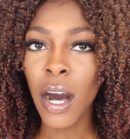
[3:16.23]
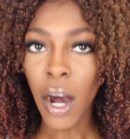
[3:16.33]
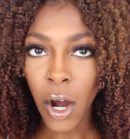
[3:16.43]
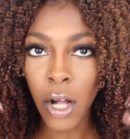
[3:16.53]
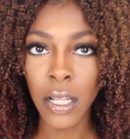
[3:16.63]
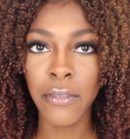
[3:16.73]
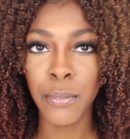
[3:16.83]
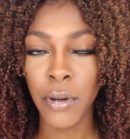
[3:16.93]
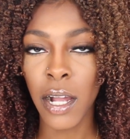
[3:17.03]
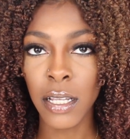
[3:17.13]
all of
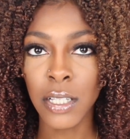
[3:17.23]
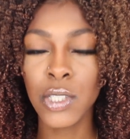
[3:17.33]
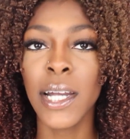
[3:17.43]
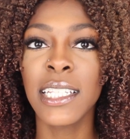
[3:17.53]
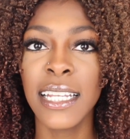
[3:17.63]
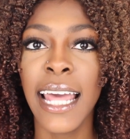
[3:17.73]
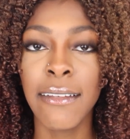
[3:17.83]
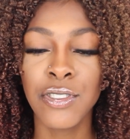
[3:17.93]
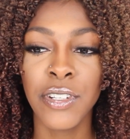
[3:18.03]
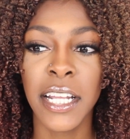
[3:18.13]
the product. So I did
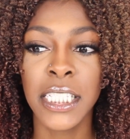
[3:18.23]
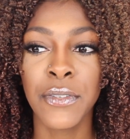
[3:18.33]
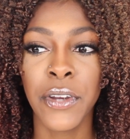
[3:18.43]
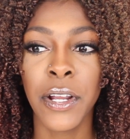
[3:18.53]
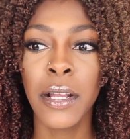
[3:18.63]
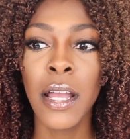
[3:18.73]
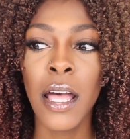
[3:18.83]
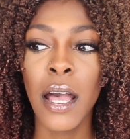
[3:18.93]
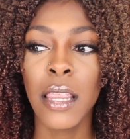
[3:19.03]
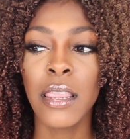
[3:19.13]
have transfer
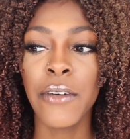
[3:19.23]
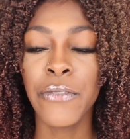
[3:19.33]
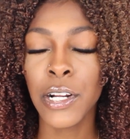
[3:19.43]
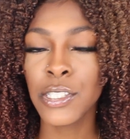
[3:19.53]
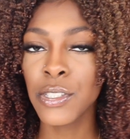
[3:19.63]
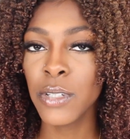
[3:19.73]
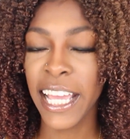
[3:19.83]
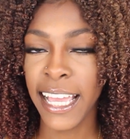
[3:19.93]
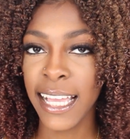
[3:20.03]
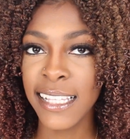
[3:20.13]
the first 2
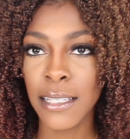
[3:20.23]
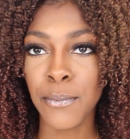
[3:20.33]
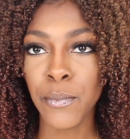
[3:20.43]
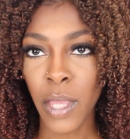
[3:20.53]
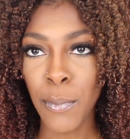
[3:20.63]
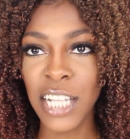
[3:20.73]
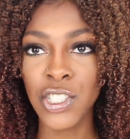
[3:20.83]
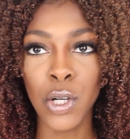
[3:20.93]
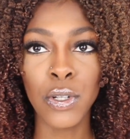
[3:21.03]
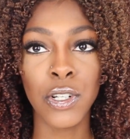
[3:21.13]
days. My
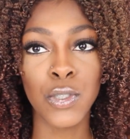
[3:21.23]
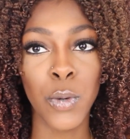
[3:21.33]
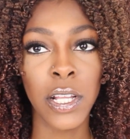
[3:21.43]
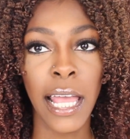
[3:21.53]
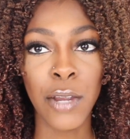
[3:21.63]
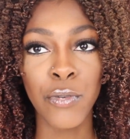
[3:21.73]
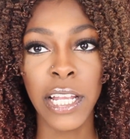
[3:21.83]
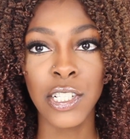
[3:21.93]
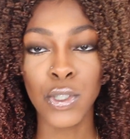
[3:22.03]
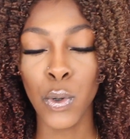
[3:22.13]
shoulders were like
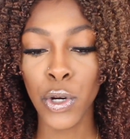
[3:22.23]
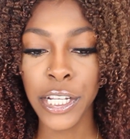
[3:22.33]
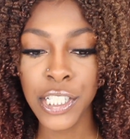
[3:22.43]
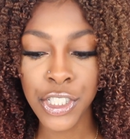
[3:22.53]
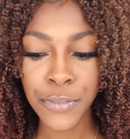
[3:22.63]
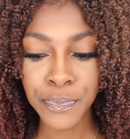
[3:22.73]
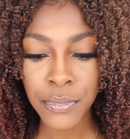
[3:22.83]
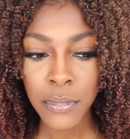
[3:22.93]
reddish orange.